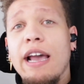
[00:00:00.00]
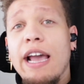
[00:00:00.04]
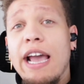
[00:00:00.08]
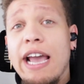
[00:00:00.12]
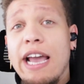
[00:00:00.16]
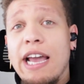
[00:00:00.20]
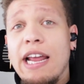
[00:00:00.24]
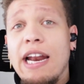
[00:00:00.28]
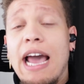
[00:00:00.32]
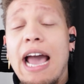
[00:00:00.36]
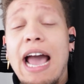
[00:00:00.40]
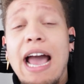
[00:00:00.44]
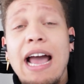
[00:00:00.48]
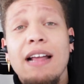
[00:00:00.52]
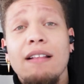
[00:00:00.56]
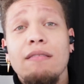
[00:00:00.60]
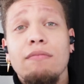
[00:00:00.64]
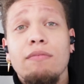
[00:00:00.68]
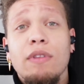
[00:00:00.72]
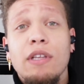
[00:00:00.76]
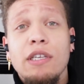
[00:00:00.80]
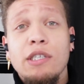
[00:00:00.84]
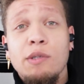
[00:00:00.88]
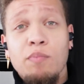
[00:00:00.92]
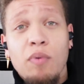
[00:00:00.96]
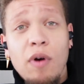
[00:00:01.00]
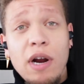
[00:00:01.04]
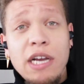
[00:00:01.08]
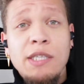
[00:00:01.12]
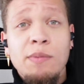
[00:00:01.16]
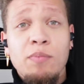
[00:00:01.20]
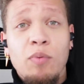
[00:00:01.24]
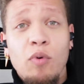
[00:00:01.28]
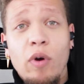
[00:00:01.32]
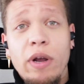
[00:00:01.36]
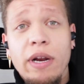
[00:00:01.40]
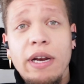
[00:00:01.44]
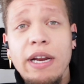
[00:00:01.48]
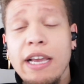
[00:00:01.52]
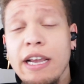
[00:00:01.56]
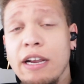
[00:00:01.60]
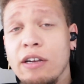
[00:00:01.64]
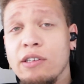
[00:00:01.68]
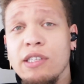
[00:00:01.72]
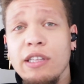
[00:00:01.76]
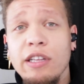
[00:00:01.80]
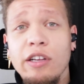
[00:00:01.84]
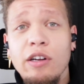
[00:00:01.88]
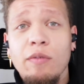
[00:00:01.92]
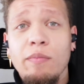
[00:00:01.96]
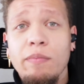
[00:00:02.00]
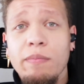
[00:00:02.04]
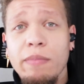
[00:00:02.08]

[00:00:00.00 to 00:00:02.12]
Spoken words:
and at this price point, here's a little